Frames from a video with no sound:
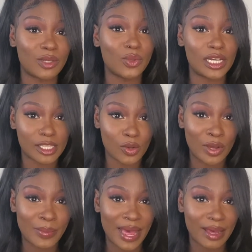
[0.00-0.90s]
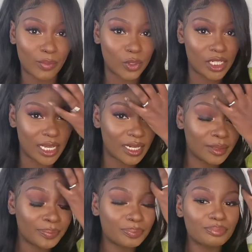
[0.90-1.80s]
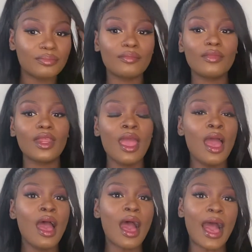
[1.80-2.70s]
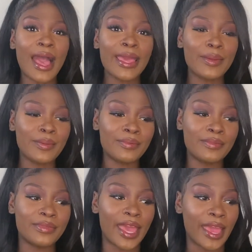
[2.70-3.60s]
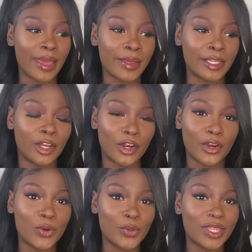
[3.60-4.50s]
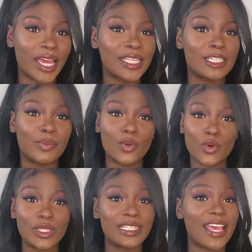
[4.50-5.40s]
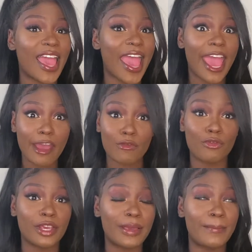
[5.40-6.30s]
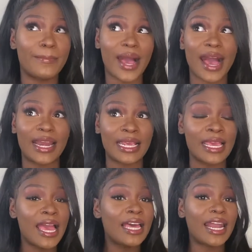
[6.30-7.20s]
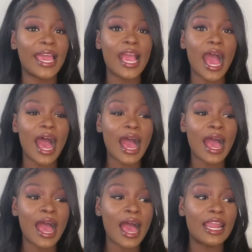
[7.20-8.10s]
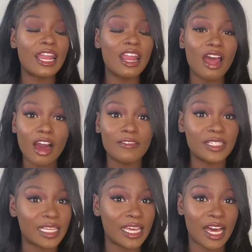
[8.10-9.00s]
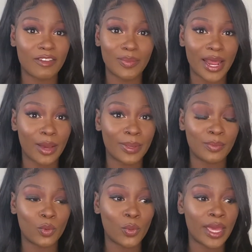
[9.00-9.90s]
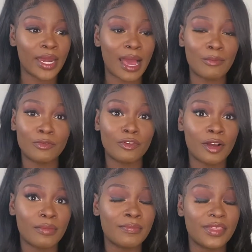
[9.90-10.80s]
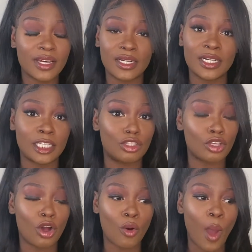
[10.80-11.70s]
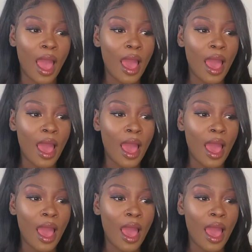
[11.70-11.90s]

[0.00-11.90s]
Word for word: was going by Amour Jayda. I am that girl that supports everybody. Like I love seeing other black people win. I'm from the hood, so